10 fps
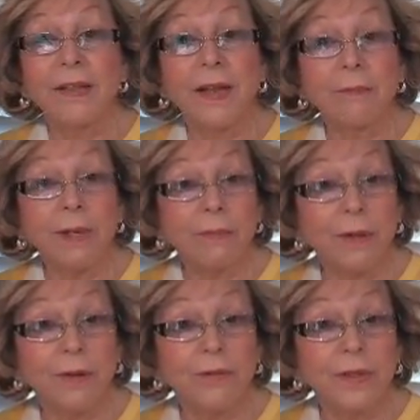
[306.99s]
Then we
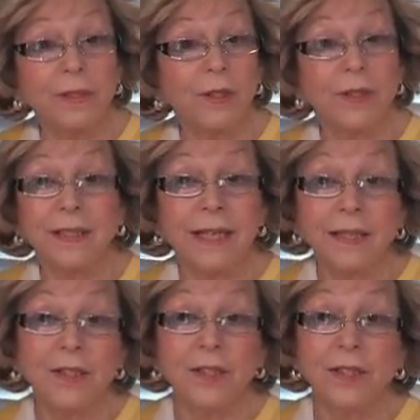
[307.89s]
moved to the
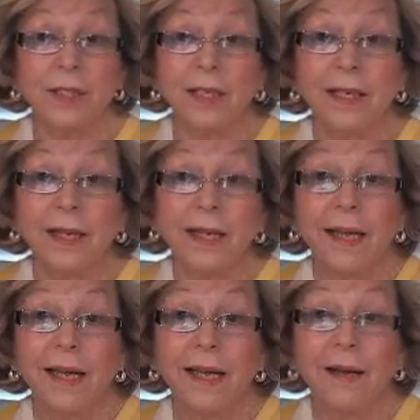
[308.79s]
desert,
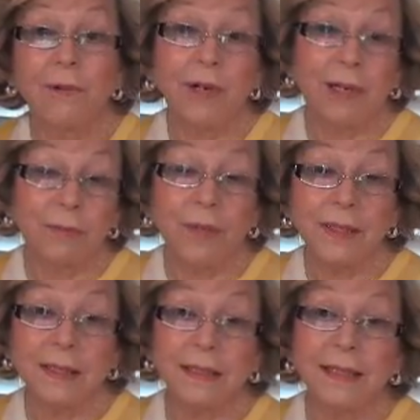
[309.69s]
where I'm
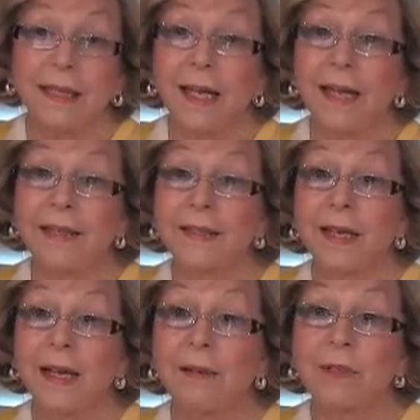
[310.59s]
presently. And
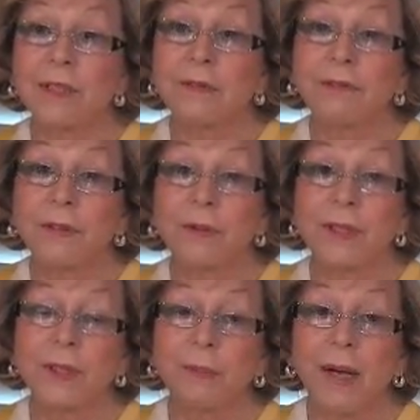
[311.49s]
I was
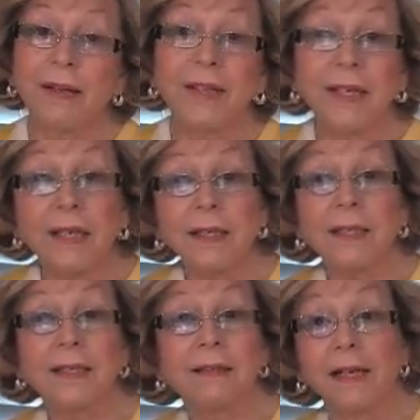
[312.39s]
influenced by the
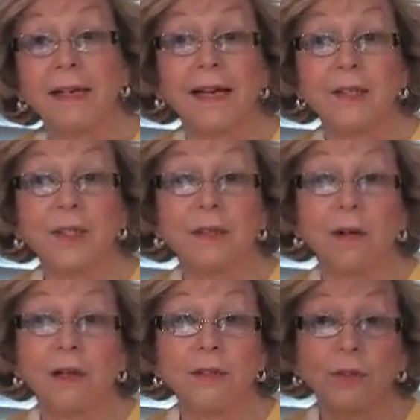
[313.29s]
Indian, and I did
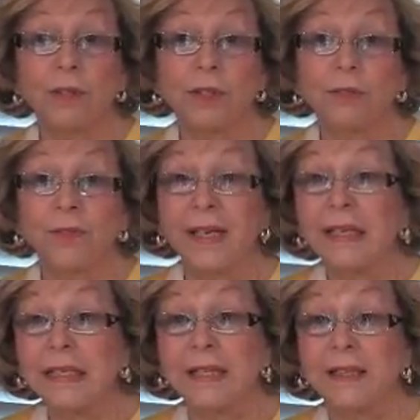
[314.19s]
all sorts of
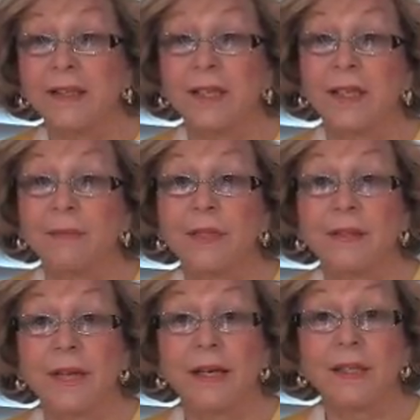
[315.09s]
Indian themes
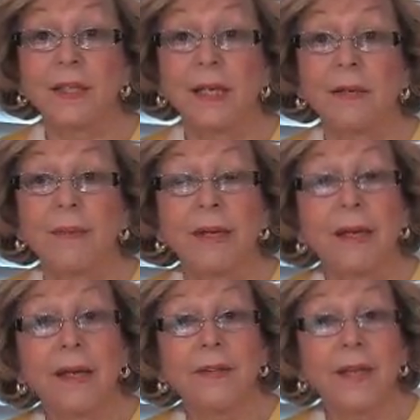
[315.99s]
at that time.
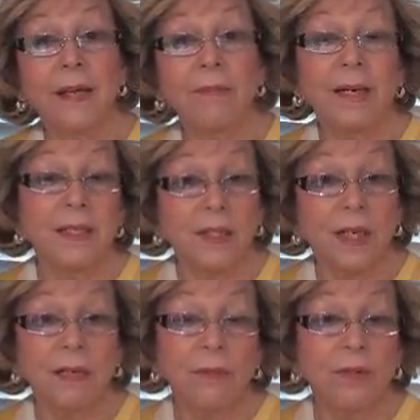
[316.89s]
Then my
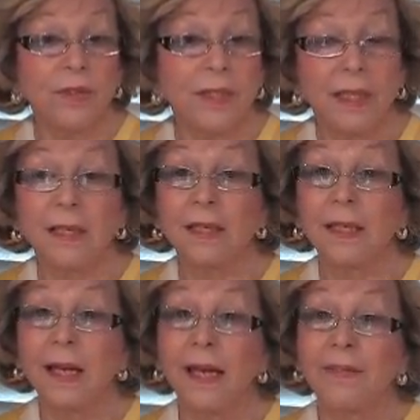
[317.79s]
son moved to
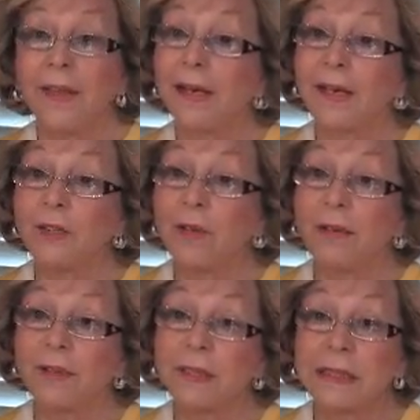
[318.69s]
Italy, and then I
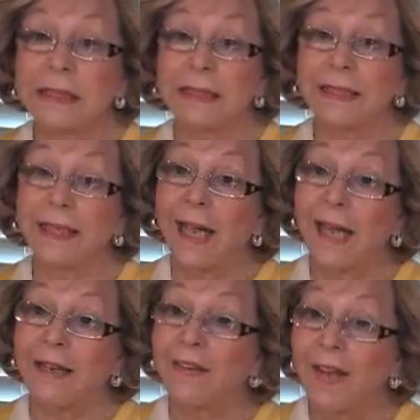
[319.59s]
traveled to Italy,
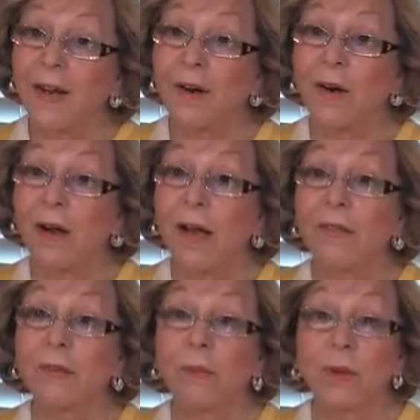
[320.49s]
and there
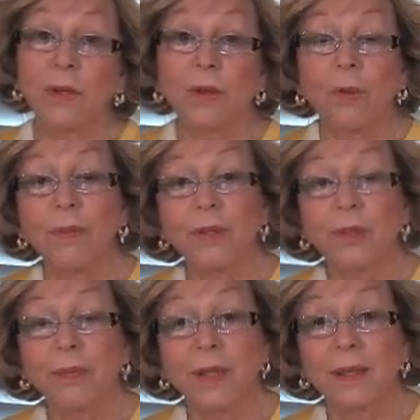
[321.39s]
the world opened
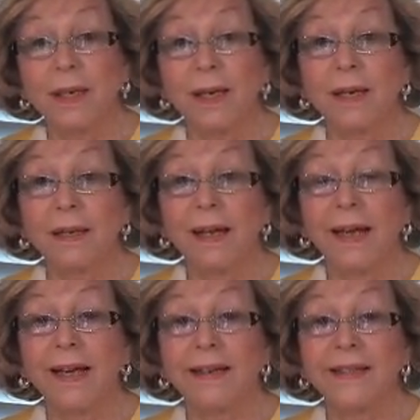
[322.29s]
to me again,
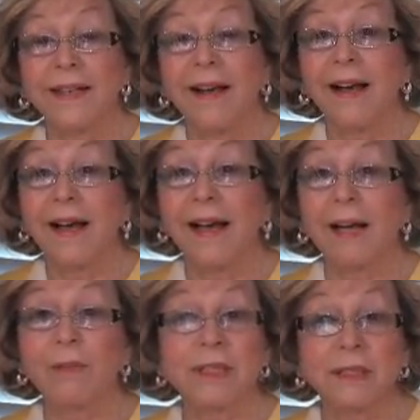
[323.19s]
and
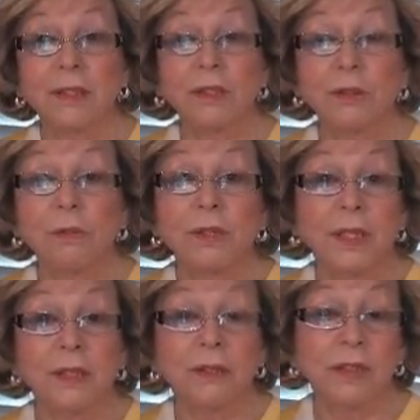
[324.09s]
I
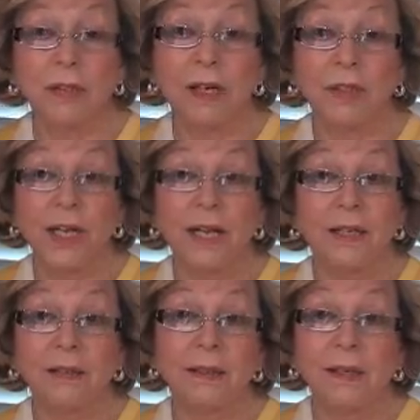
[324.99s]
did
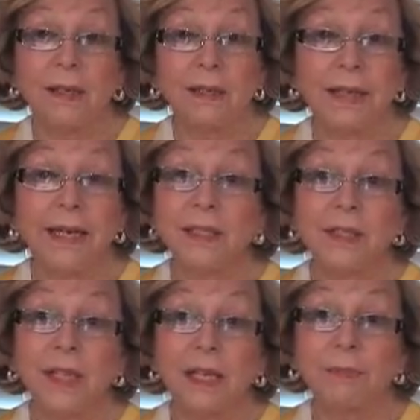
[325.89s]
Italian
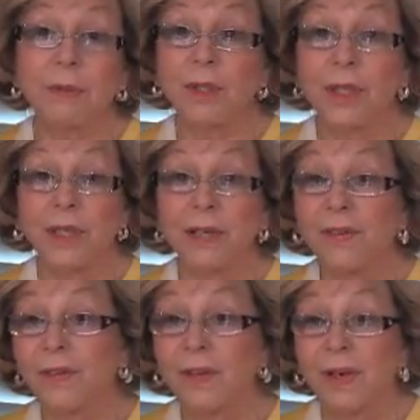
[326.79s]
landscapes, which I
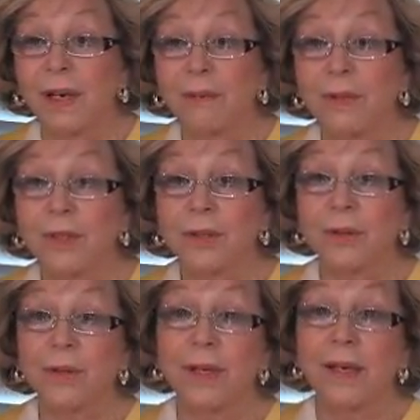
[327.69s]
never thought I would
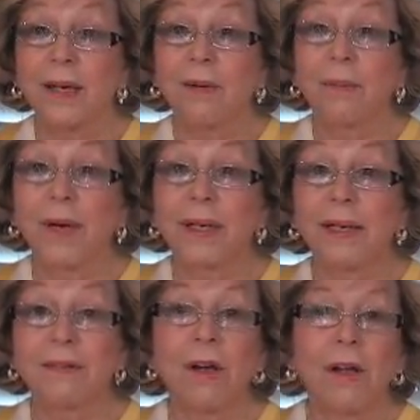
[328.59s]
do. But
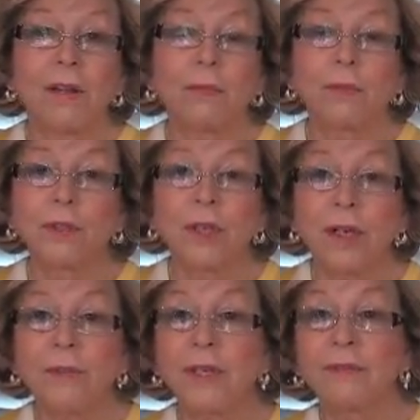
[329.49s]
at all the
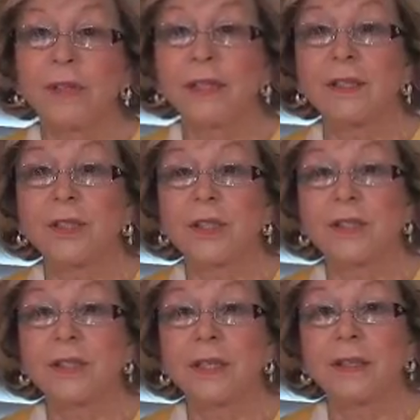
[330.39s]
charming
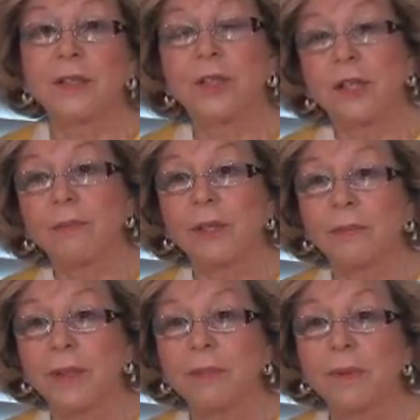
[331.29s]
villages and the charming
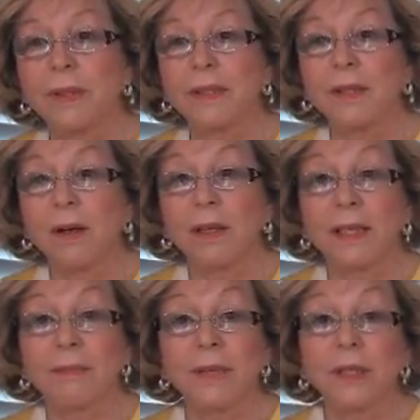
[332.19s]
people, and it all
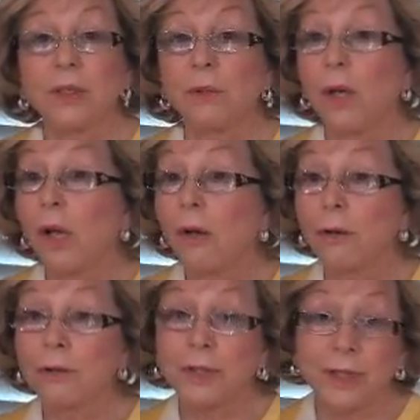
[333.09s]
led me into a
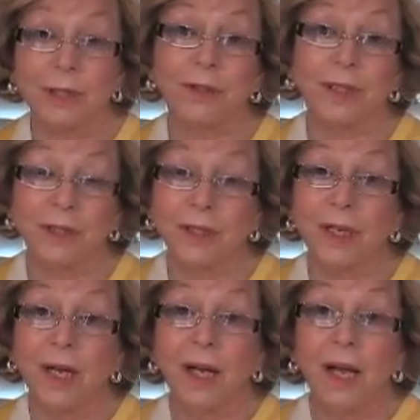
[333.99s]
whole series
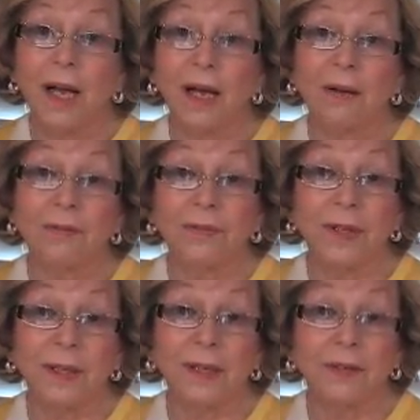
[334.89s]
of
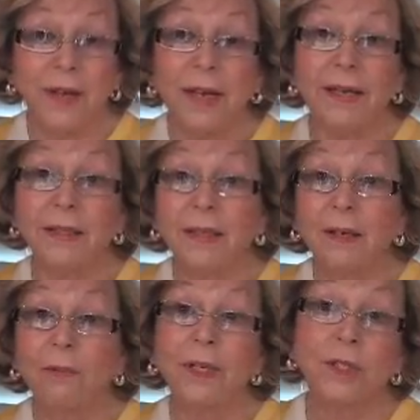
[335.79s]
that,
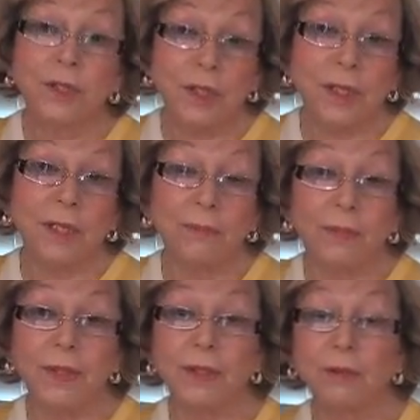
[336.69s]
which the
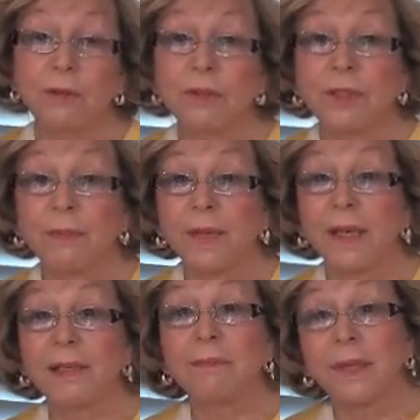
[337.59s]
Princess Cruise Ship
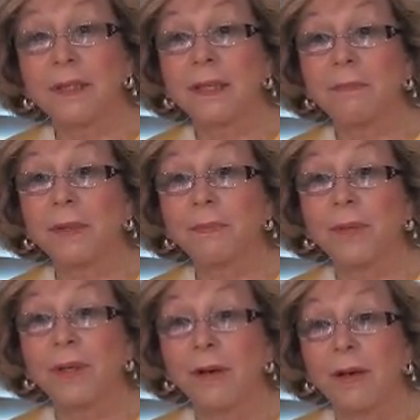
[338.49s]
Line picked up and
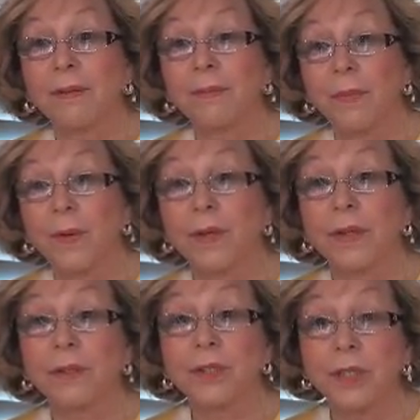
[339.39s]
put on board
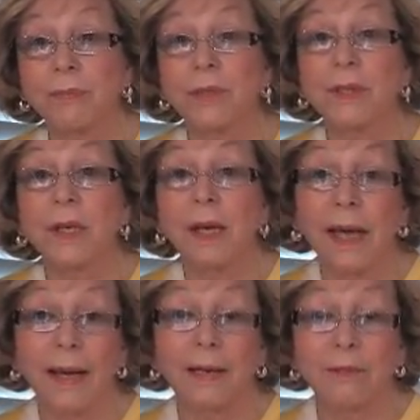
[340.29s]
their ships,
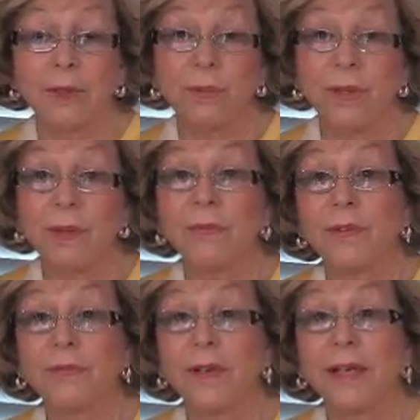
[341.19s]
and I was with them
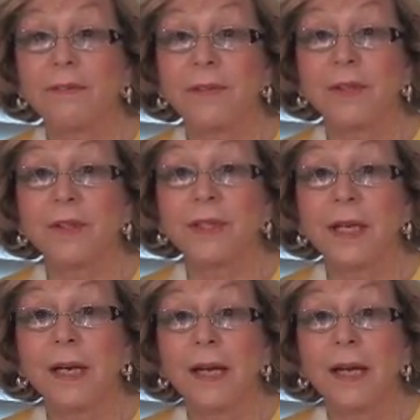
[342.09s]
for 5 years.